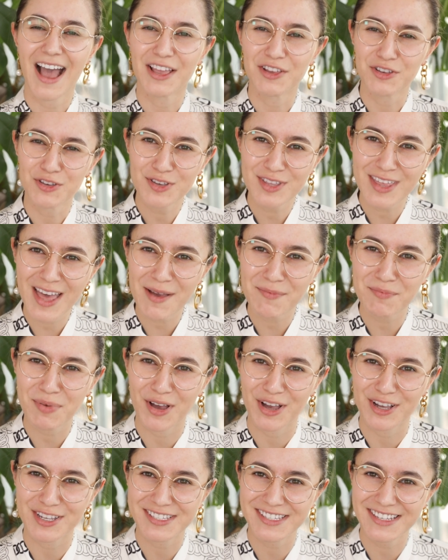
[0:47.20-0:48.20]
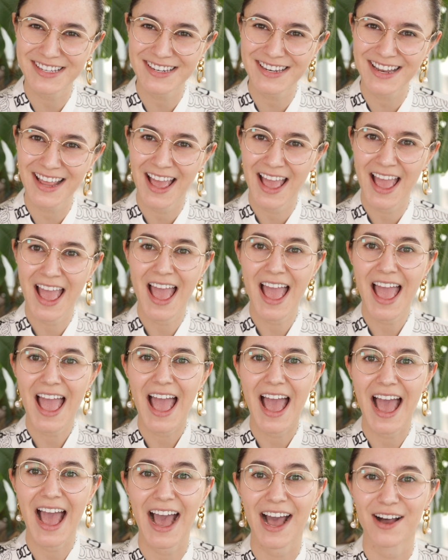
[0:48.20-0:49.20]
Are you that person?
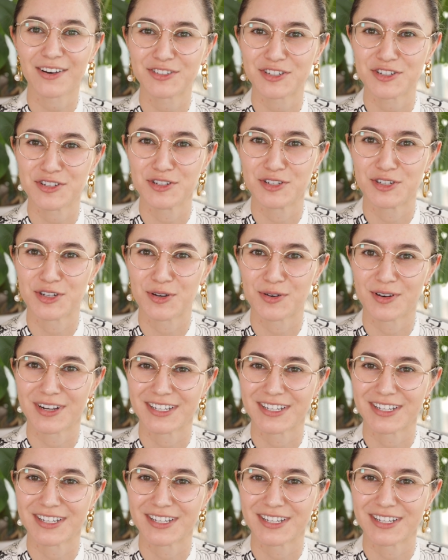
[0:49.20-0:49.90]
How do you do